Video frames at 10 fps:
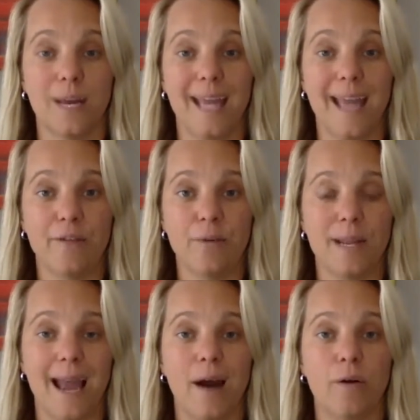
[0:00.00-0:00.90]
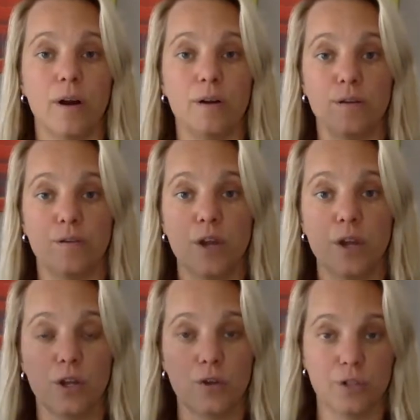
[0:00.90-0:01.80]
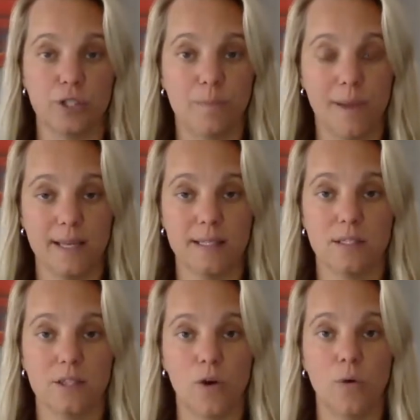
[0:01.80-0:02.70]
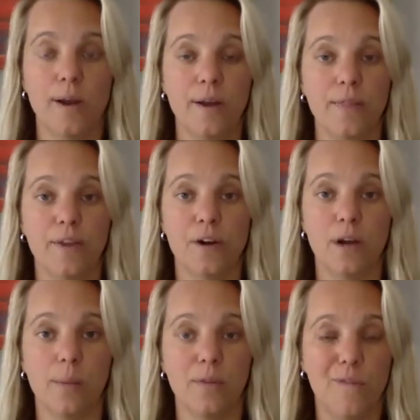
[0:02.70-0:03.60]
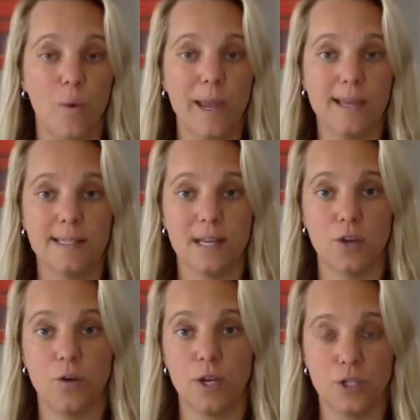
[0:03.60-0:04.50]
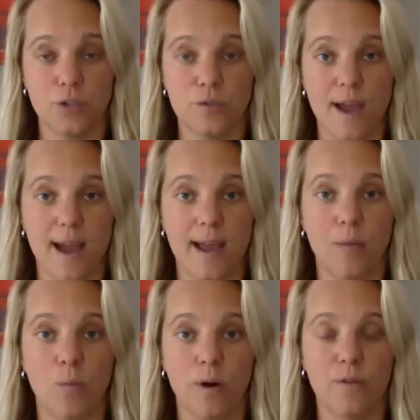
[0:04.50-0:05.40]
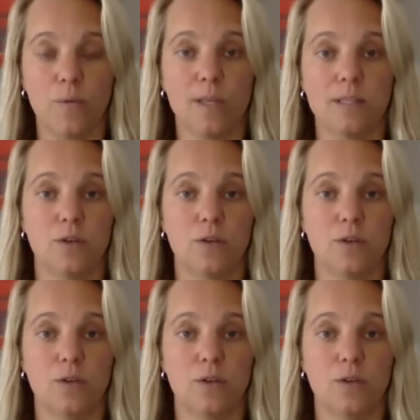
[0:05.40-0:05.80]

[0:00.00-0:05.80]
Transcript: get everybody out of your space. So there are a couple of ways that you can do that. And one of the ways that you